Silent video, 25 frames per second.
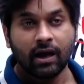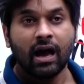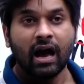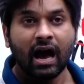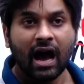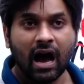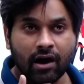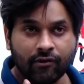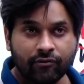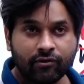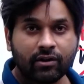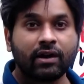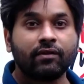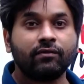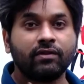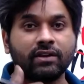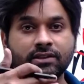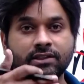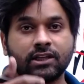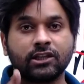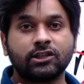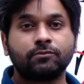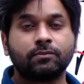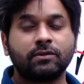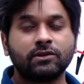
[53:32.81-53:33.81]
After every
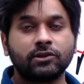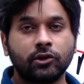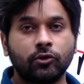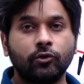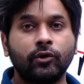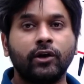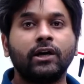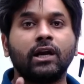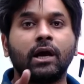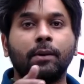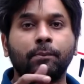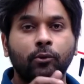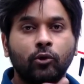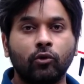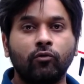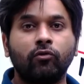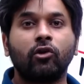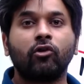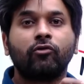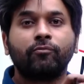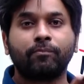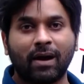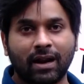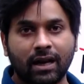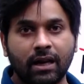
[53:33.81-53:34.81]
6 months you need approval
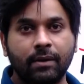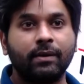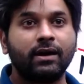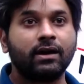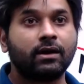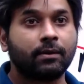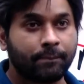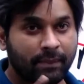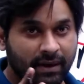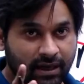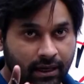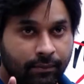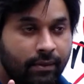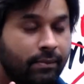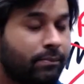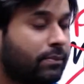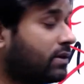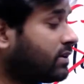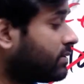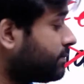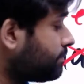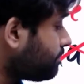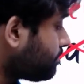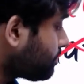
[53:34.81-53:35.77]
of parliament. But remember,